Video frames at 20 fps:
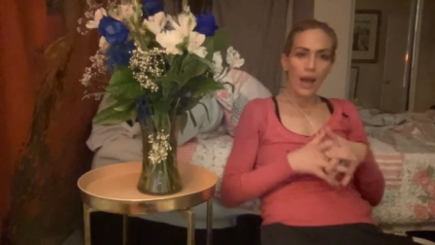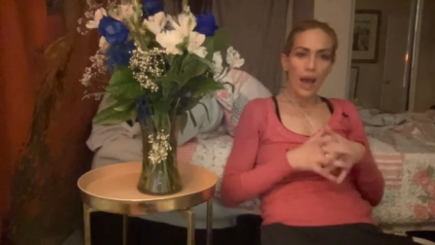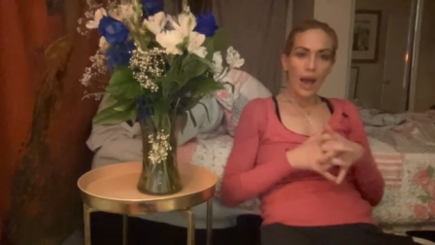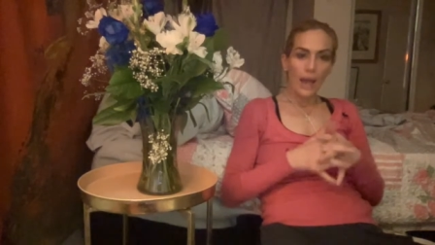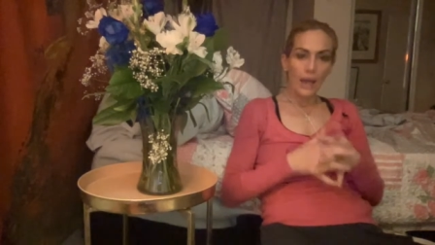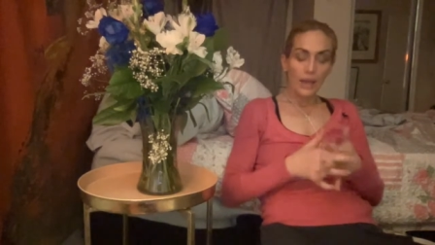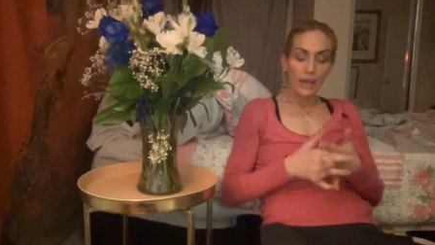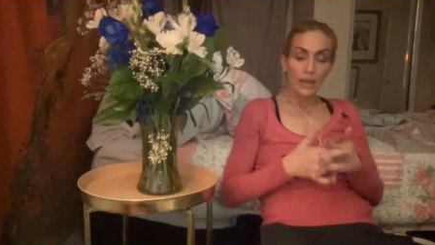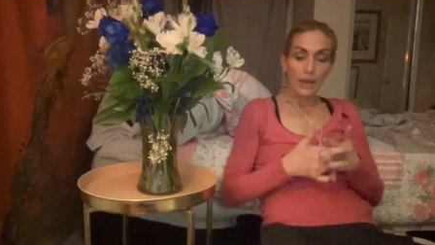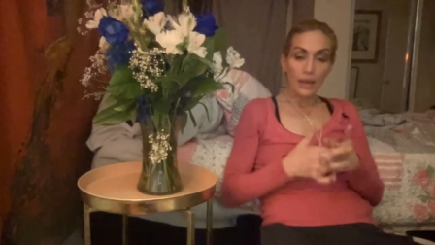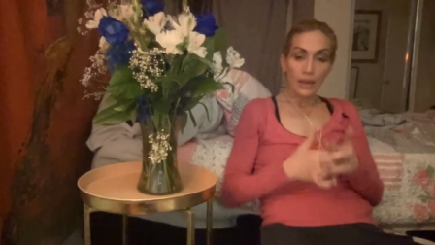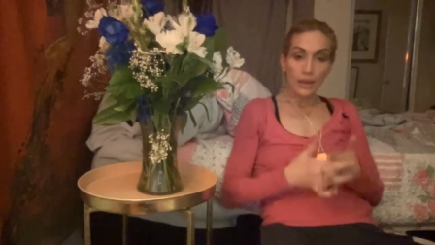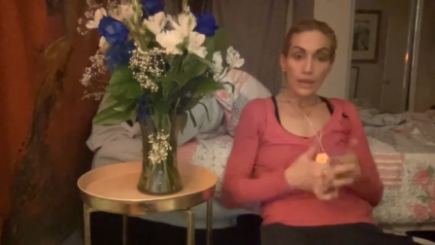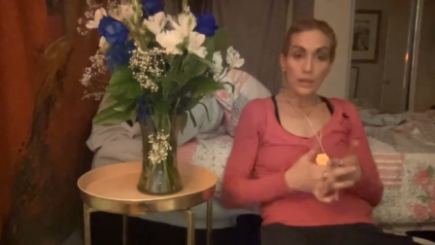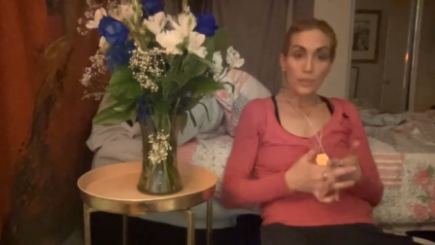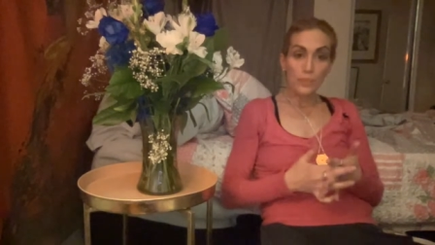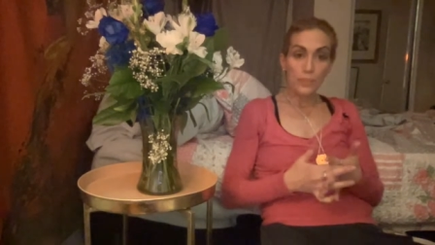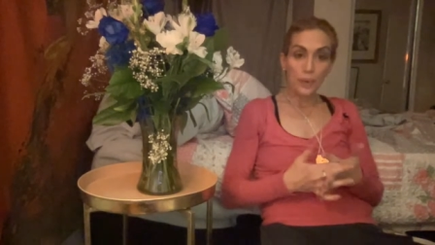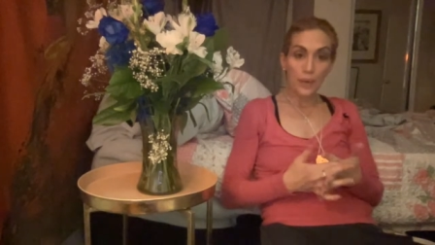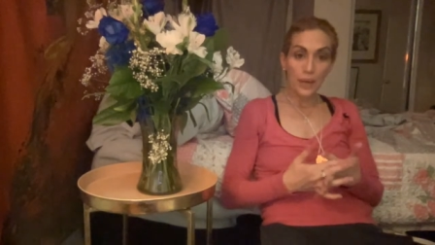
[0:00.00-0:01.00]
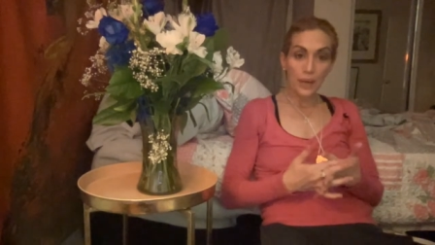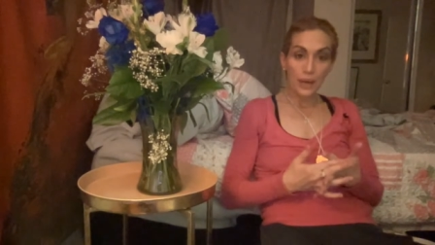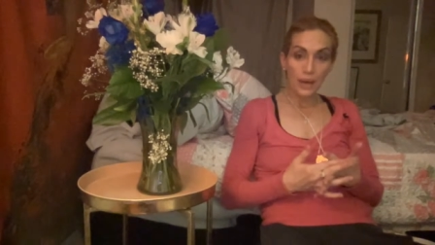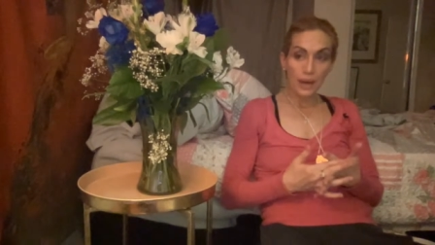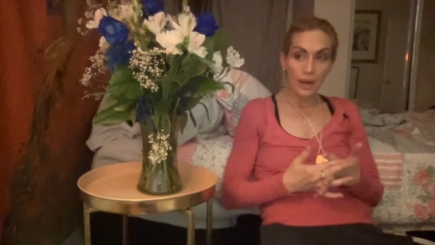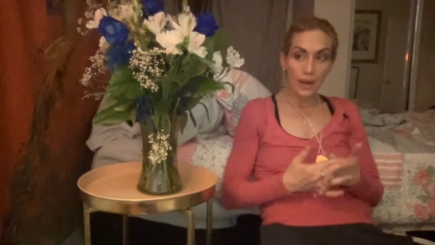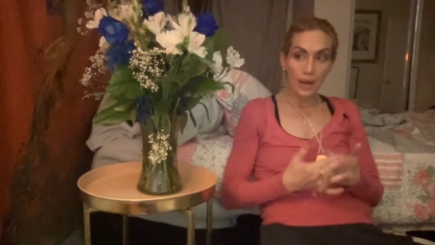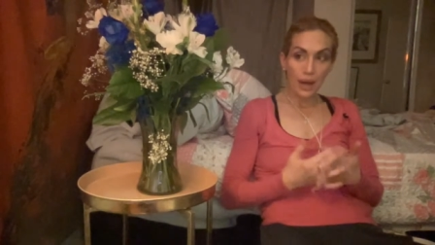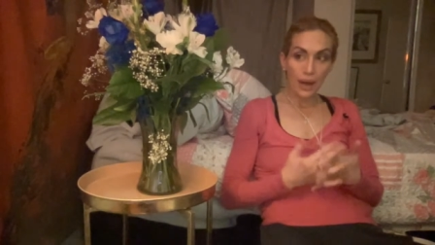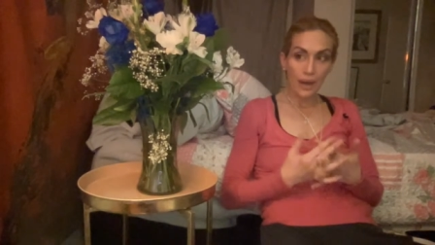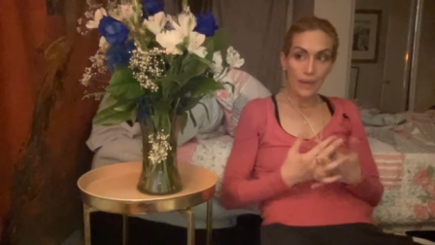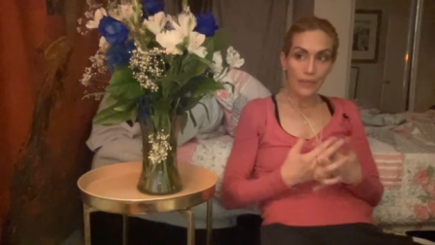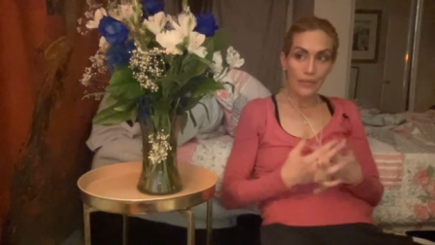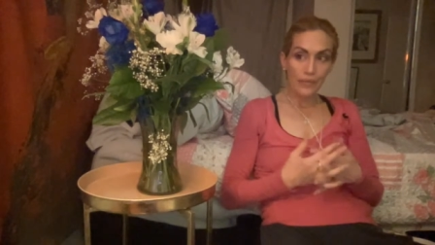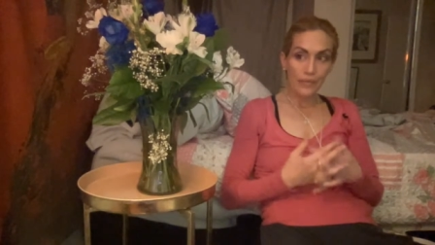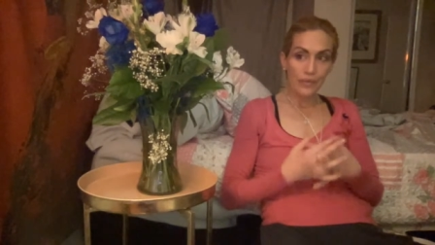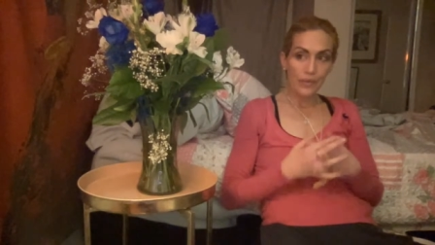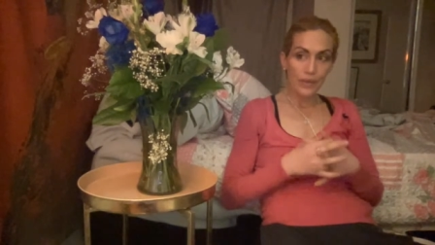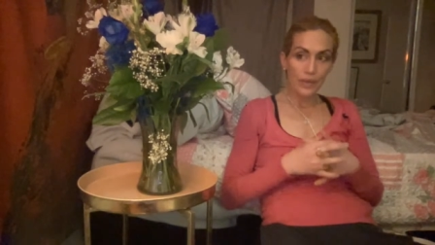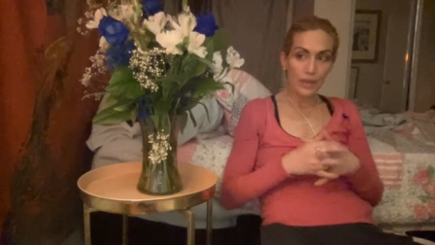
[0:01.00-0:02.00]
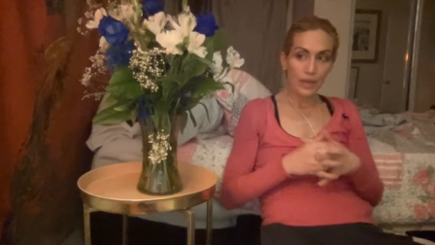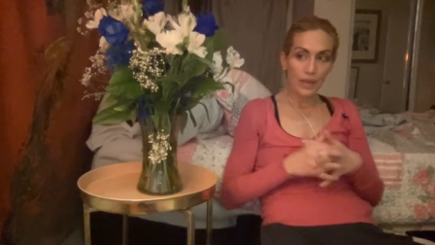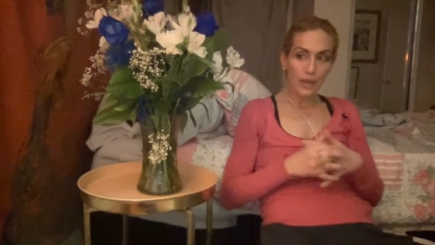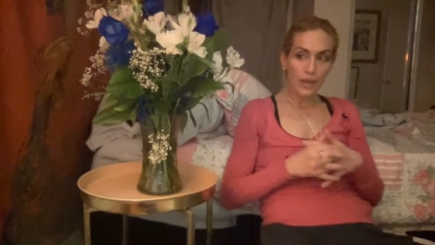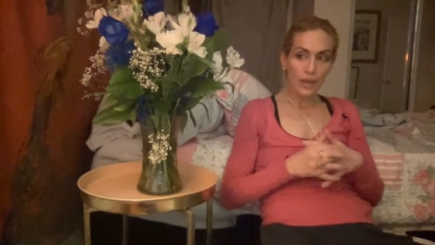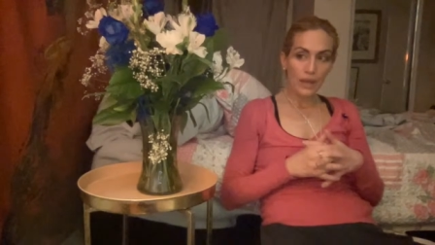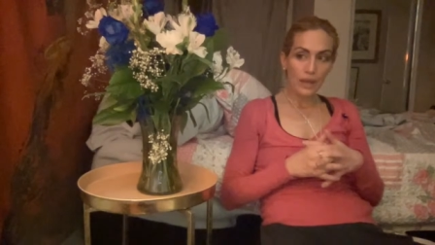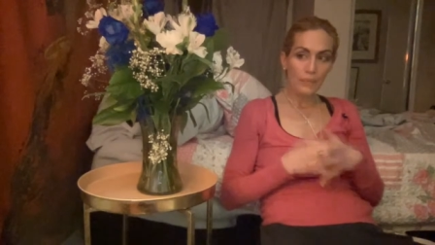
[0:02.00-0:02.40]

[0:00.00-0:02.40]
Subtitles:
I can't explain it. I feel like